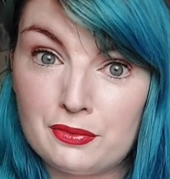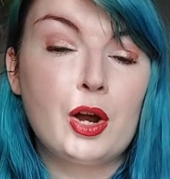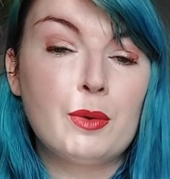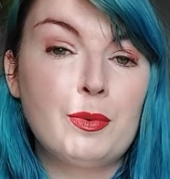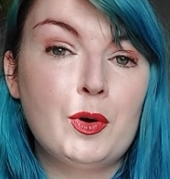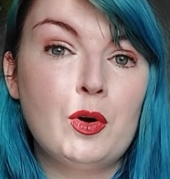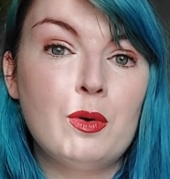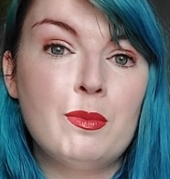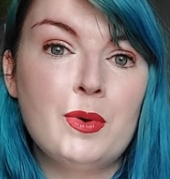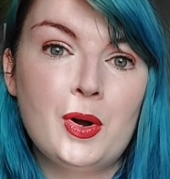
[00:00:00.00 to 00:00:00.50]
Her
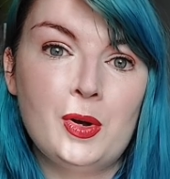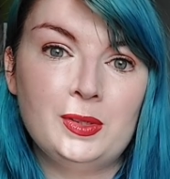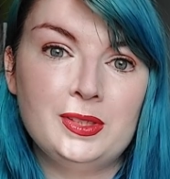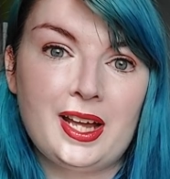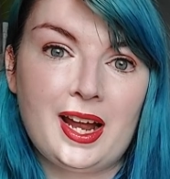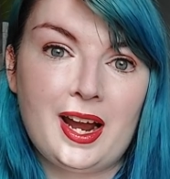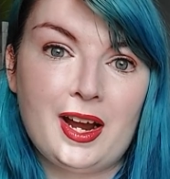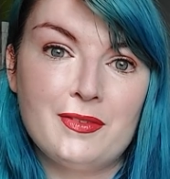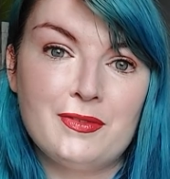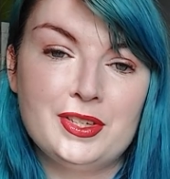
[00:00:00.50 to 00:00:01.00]
poem Hold
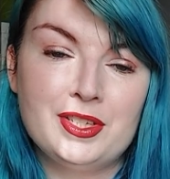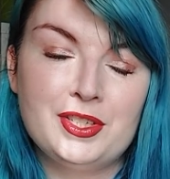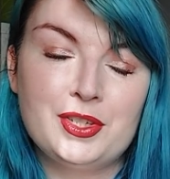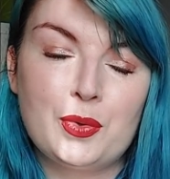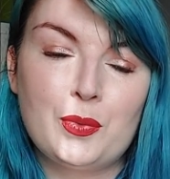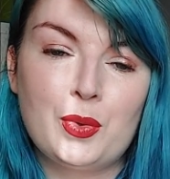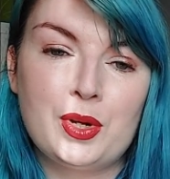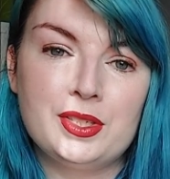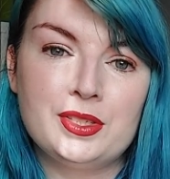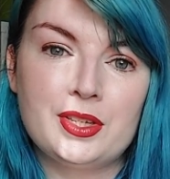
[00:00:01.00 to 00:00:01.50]
the Harvest
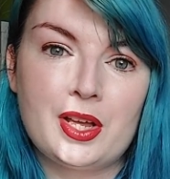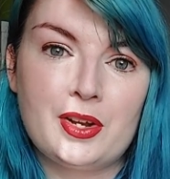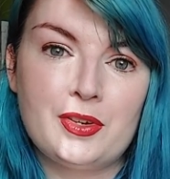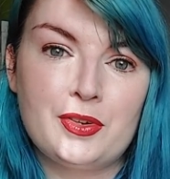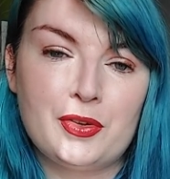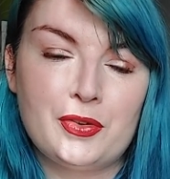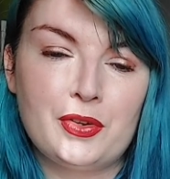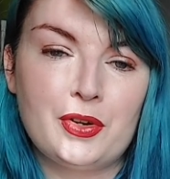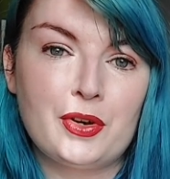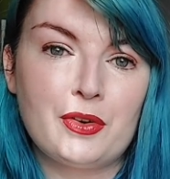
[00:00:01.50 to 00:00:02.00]
was
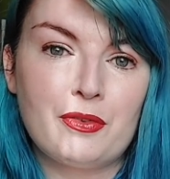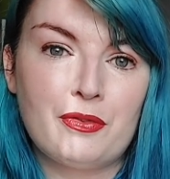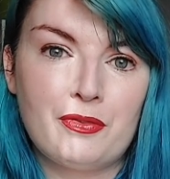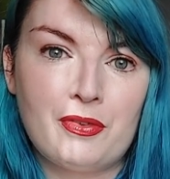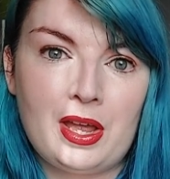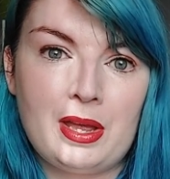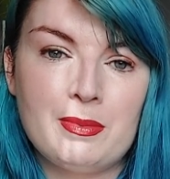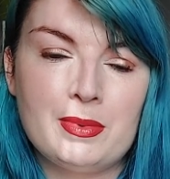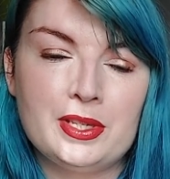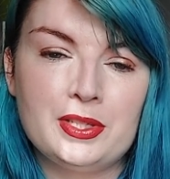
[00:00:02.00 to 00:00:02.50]
another
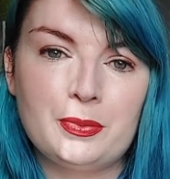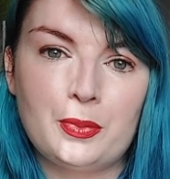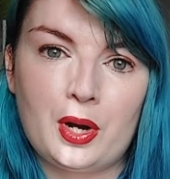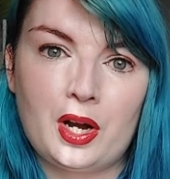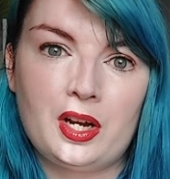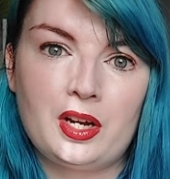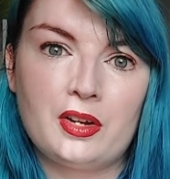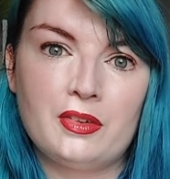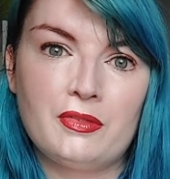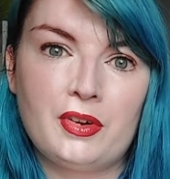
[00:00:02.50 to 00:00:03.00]
famous
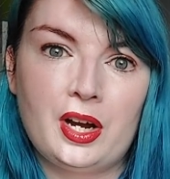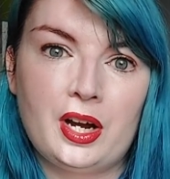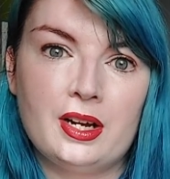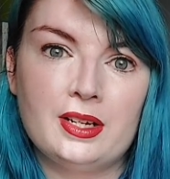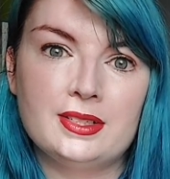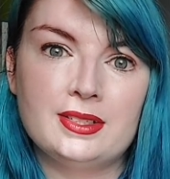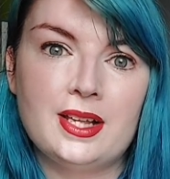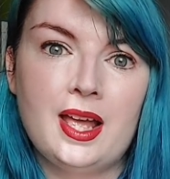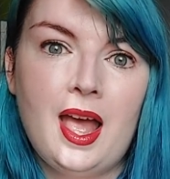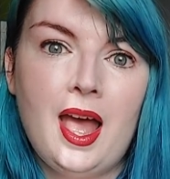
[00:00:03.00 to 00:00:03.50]
work of
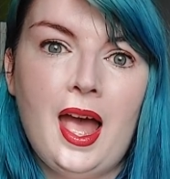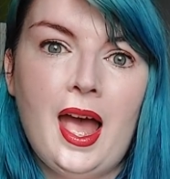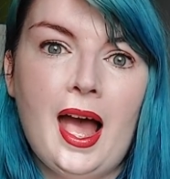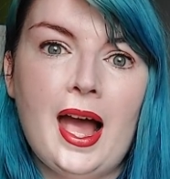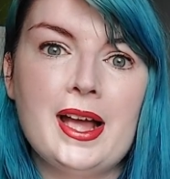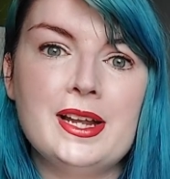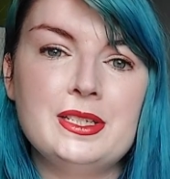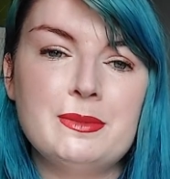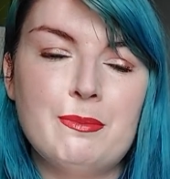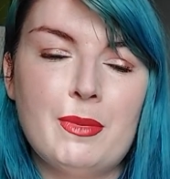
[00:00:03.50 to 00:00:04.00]
hers,
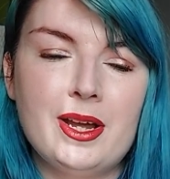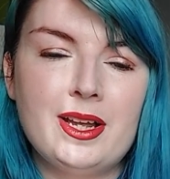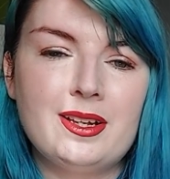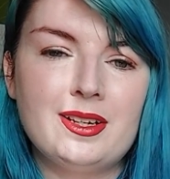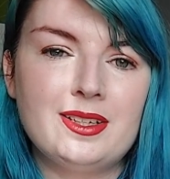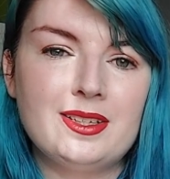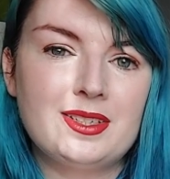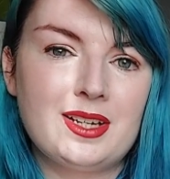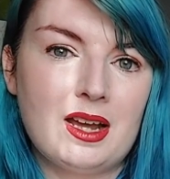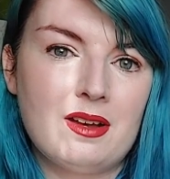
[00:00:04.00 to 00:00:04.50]
and
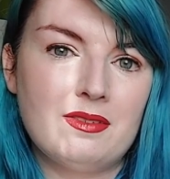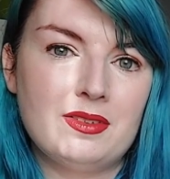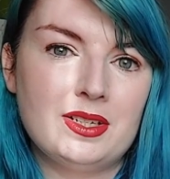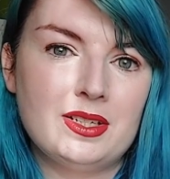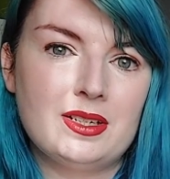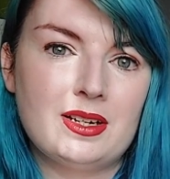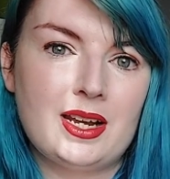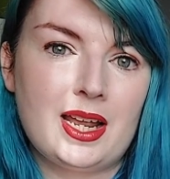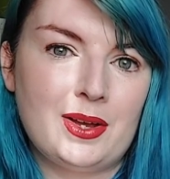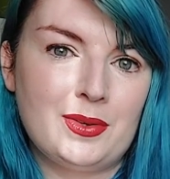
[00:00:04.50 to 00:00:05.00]
Michael
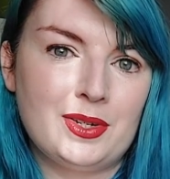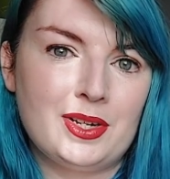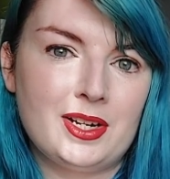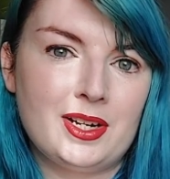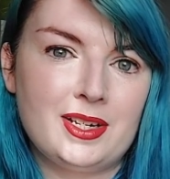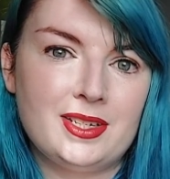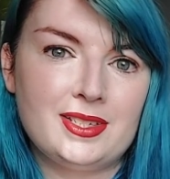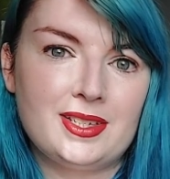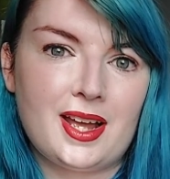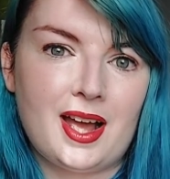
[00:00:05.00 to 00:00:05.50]
Davitt lauded
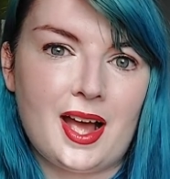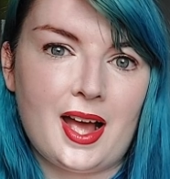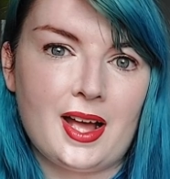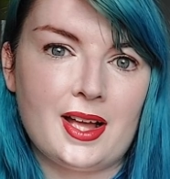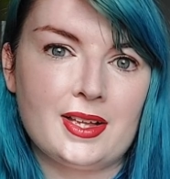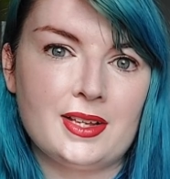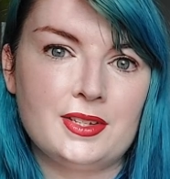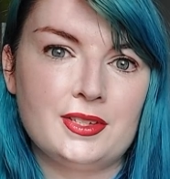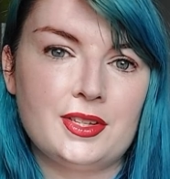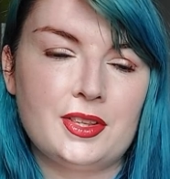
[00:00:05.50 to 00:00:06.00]
it
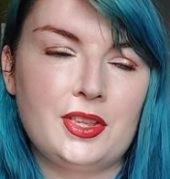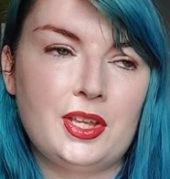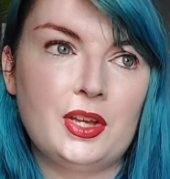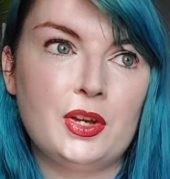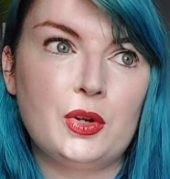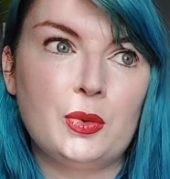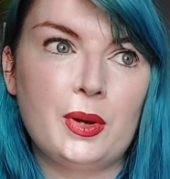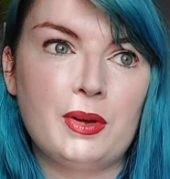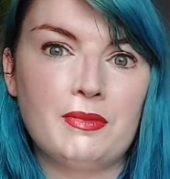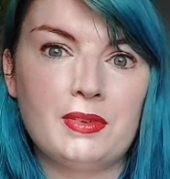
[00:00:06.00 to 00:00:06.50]
as the
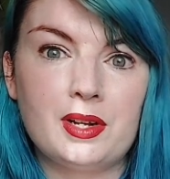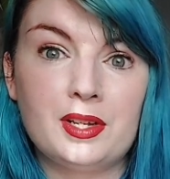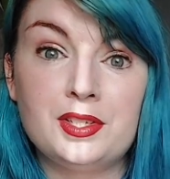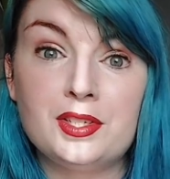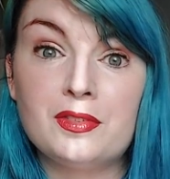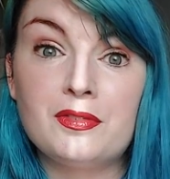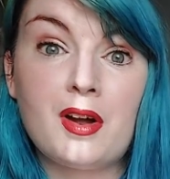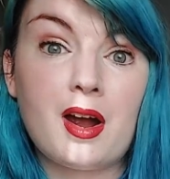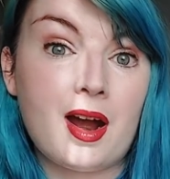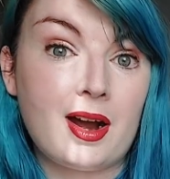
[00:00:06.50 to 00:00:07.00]
equivalent
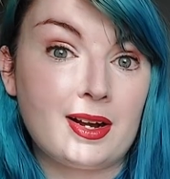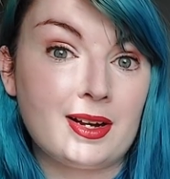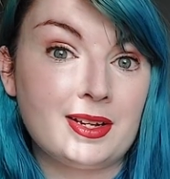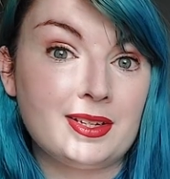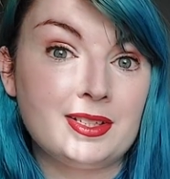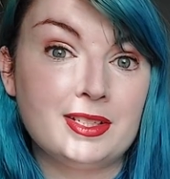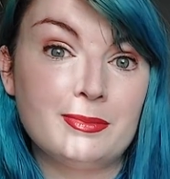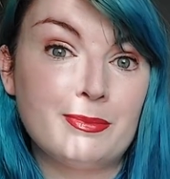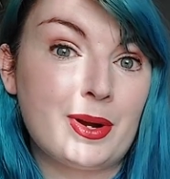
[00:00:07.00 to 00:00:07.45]
of Ireland's